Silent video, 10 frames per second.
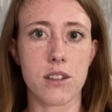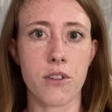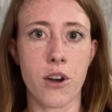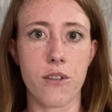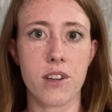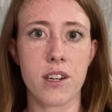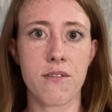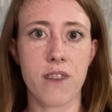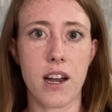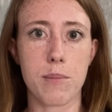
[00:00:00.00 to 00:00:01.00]
of COVID
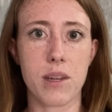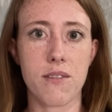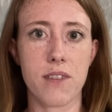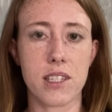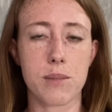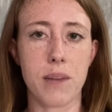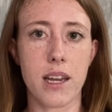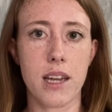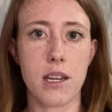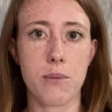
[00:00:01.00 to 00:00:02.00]
confinement faced by
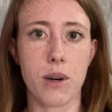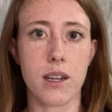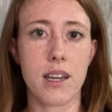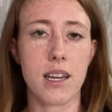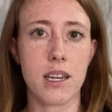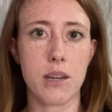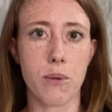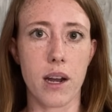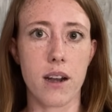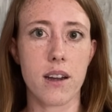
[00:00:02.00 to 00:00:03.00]
anyone,
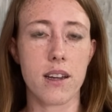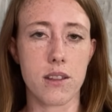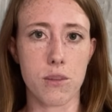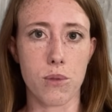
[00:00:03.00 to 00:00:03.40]
anywhere in the